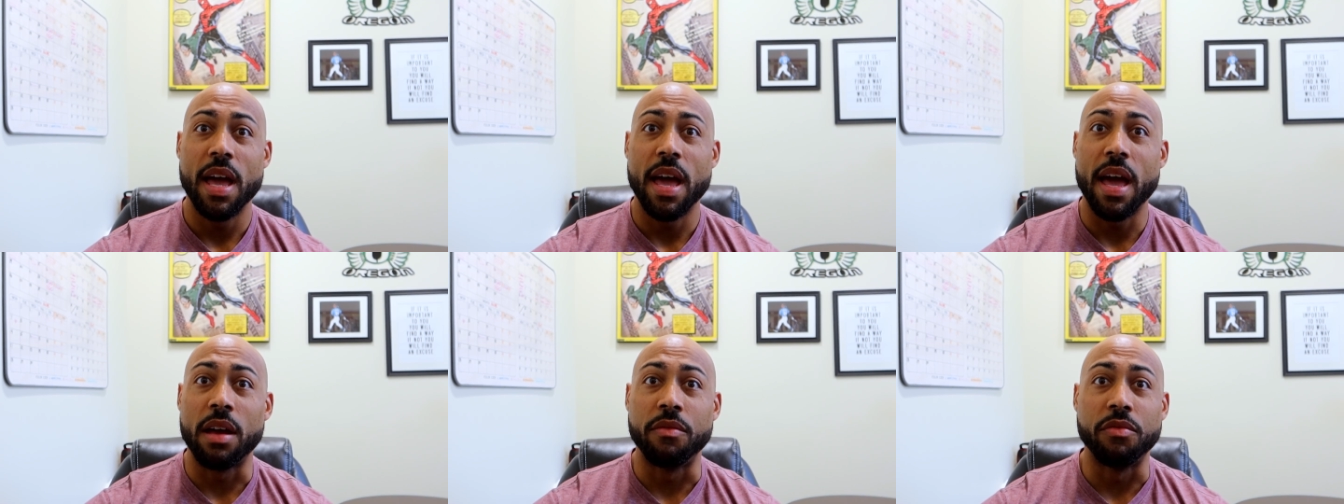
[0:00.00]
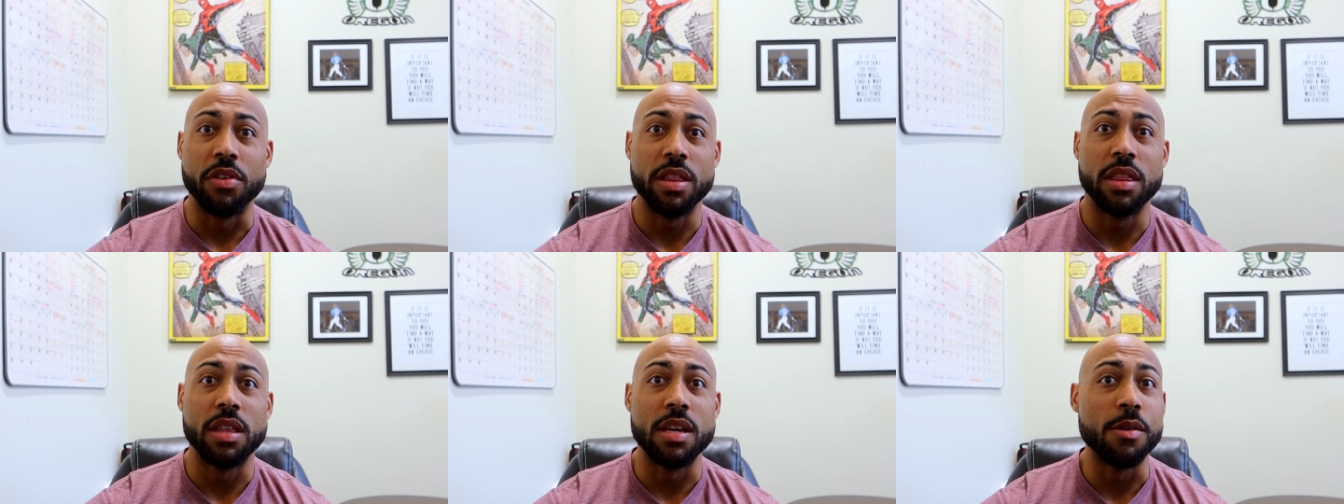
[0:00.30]

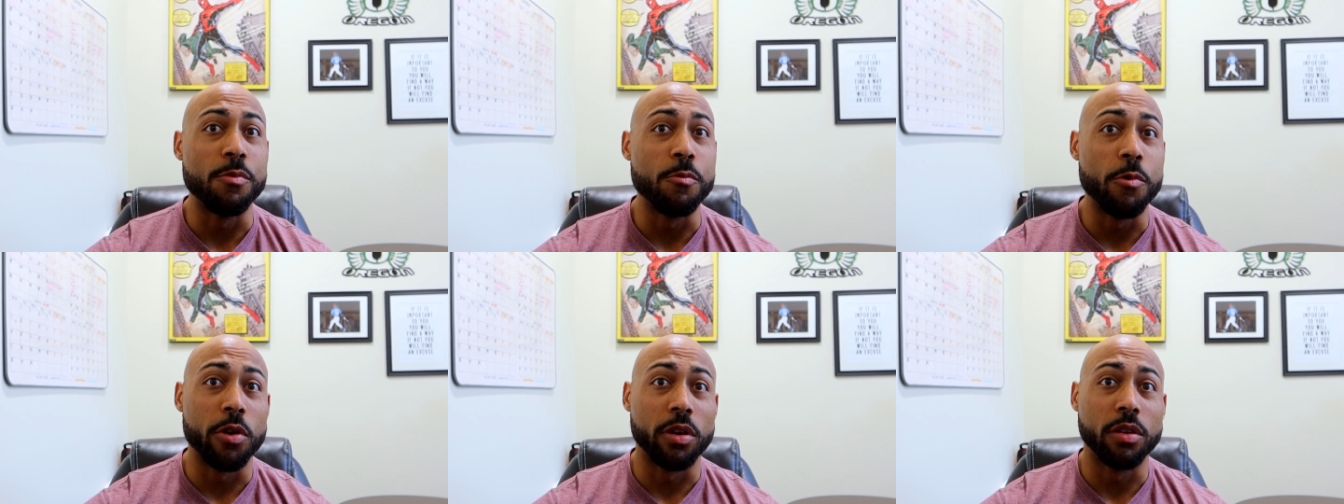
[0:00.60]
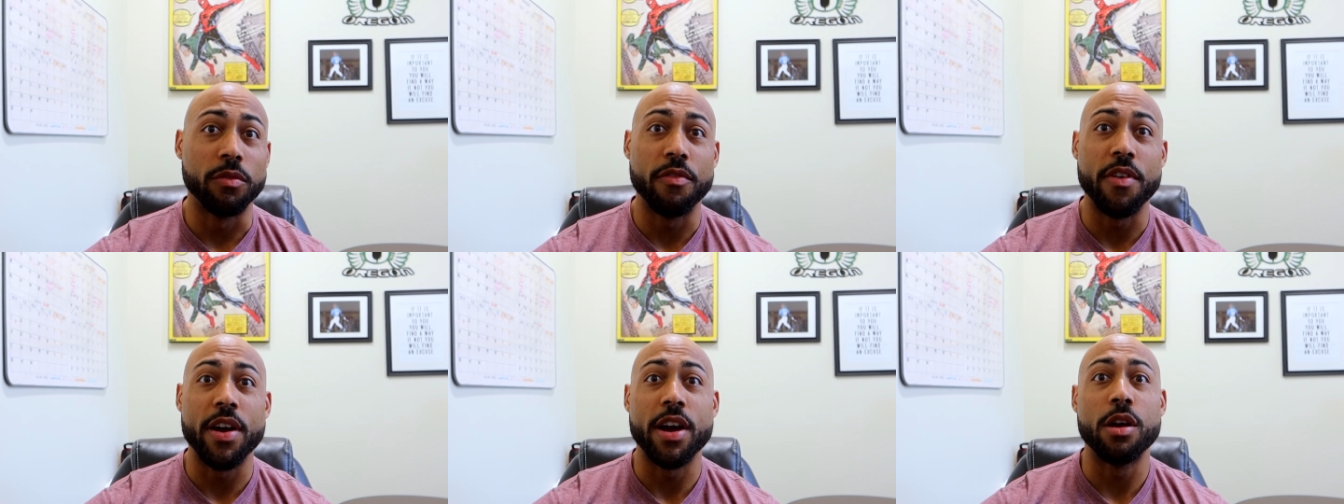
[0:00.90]
Everything
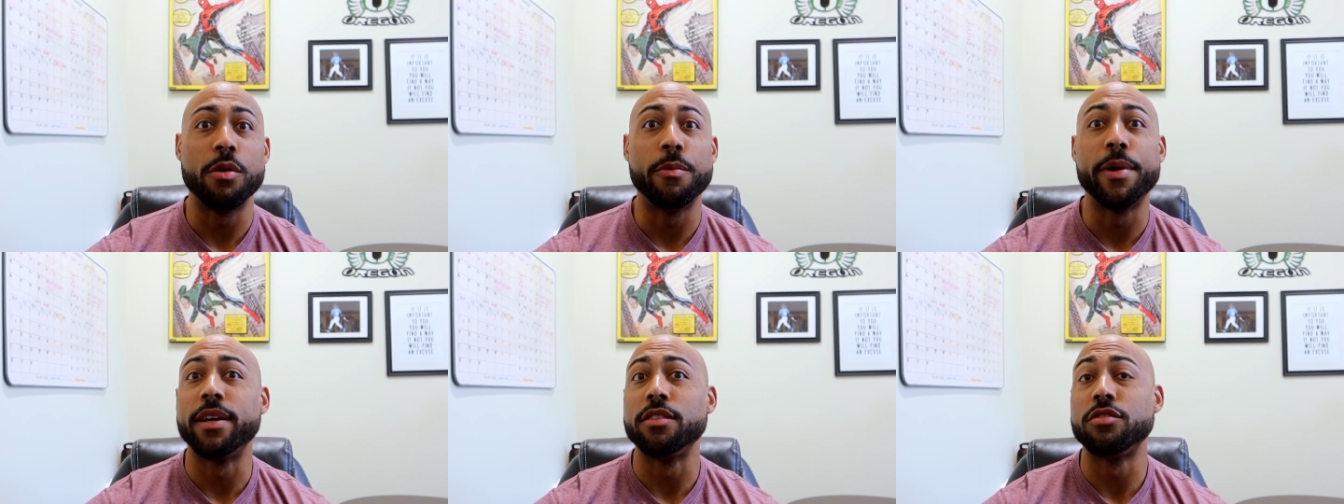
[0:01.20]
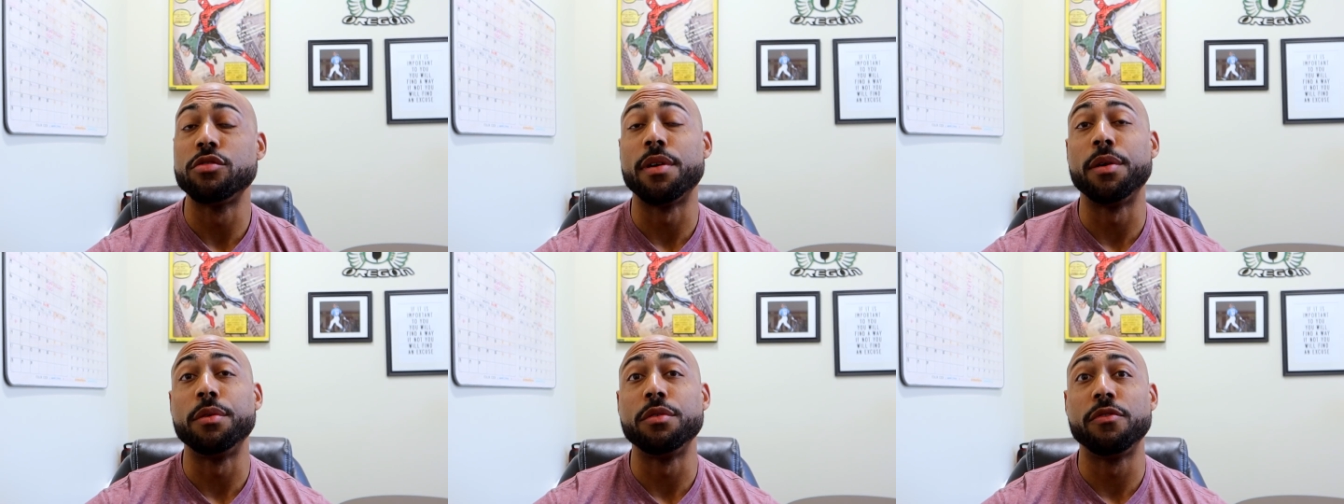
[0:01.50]
worked very well,
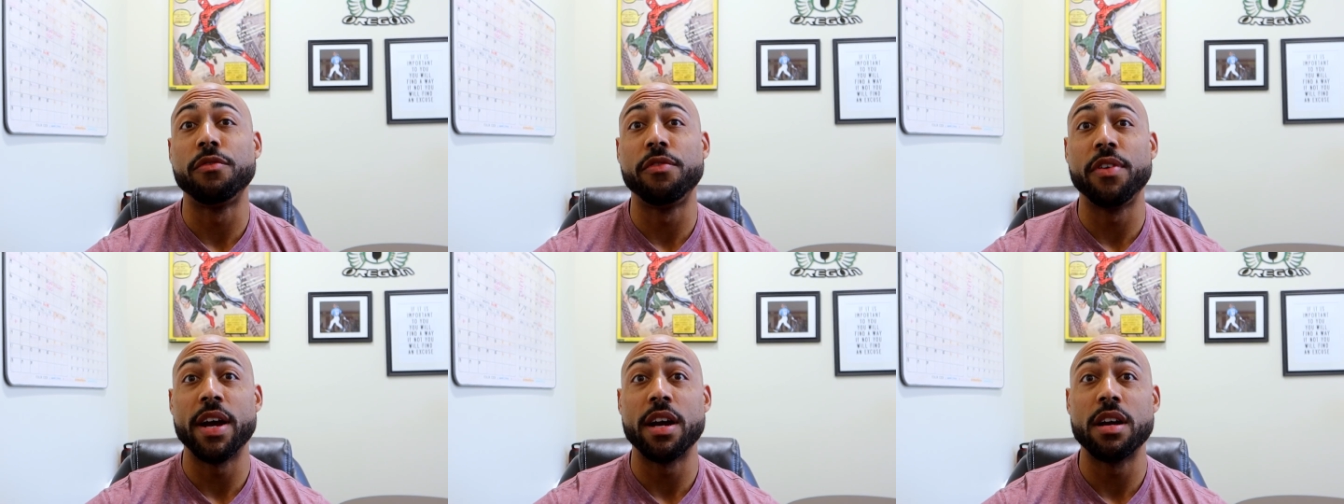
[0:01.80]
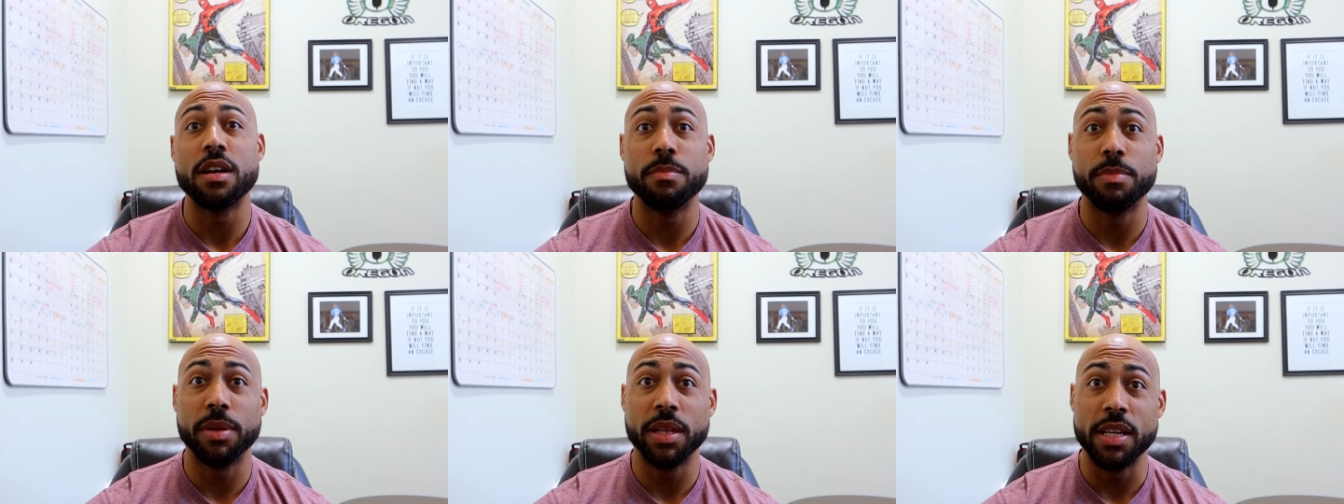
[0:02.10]
so I was
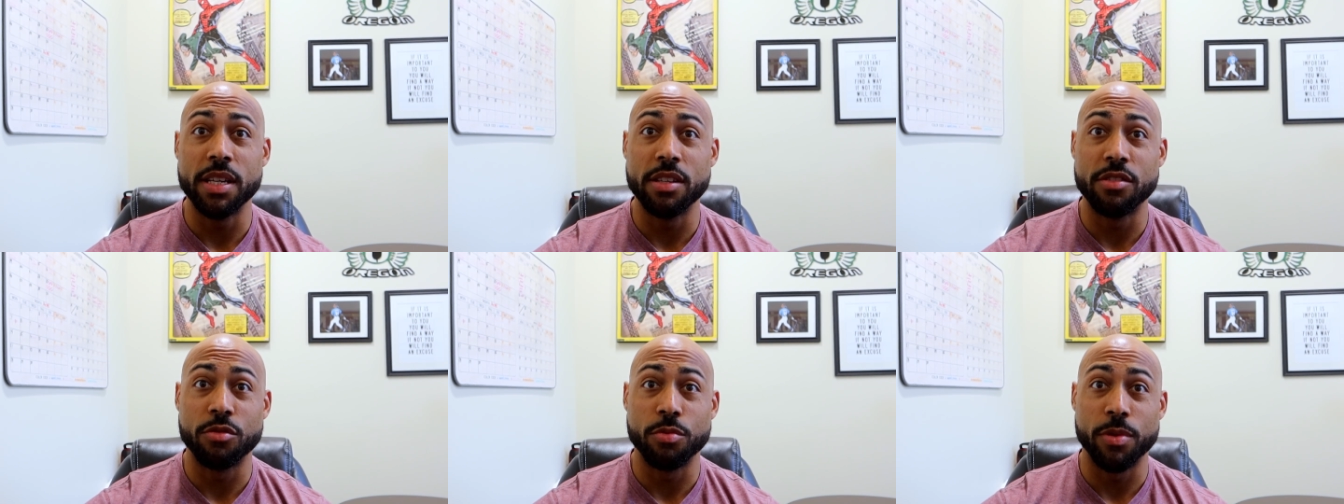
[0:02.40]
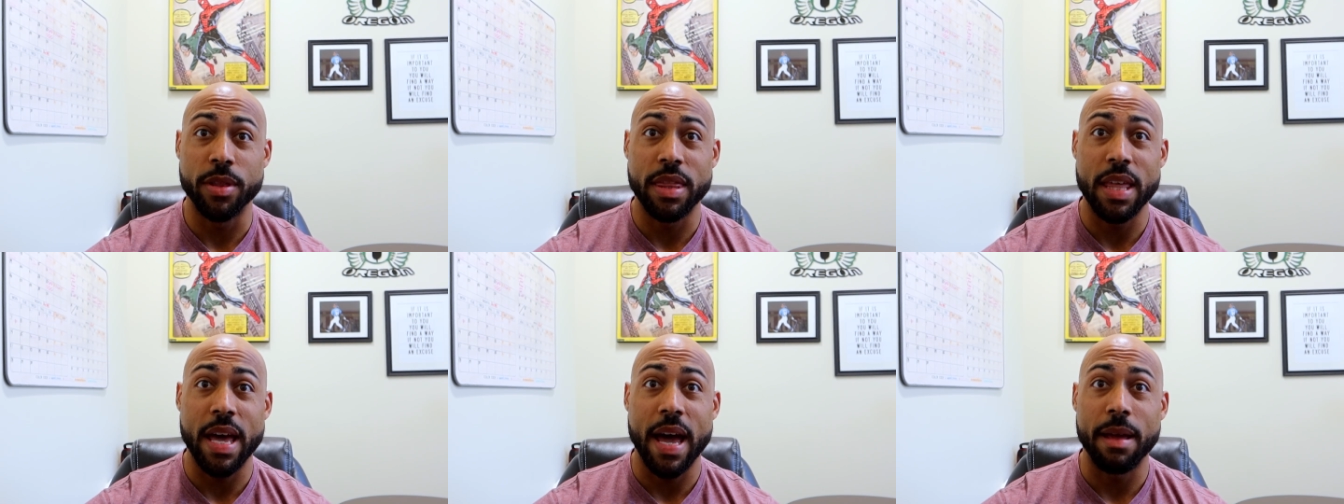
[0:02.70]
very pleased
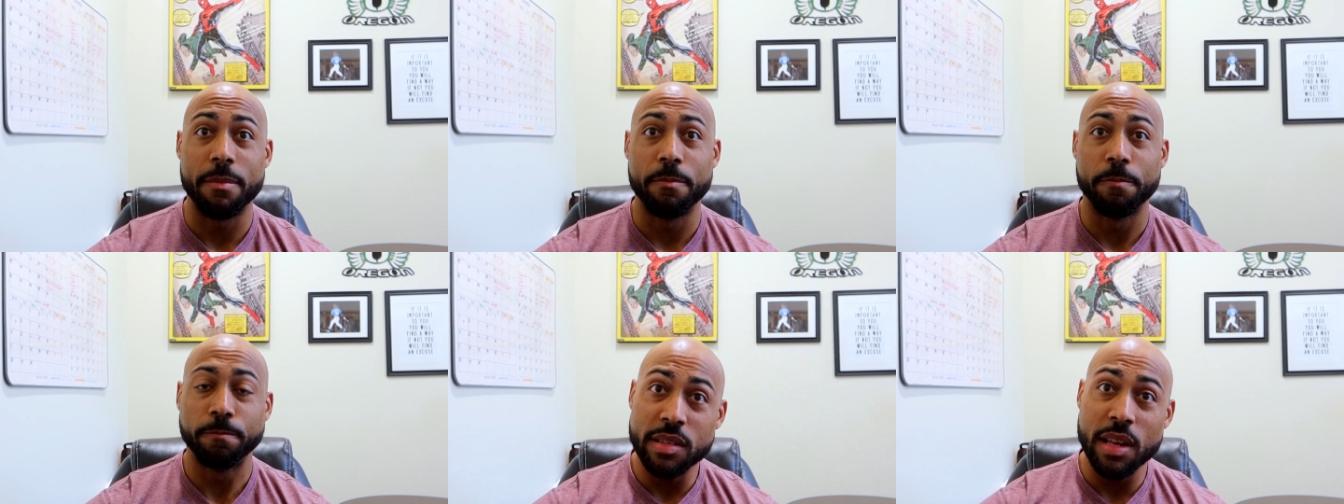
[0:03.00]
with that.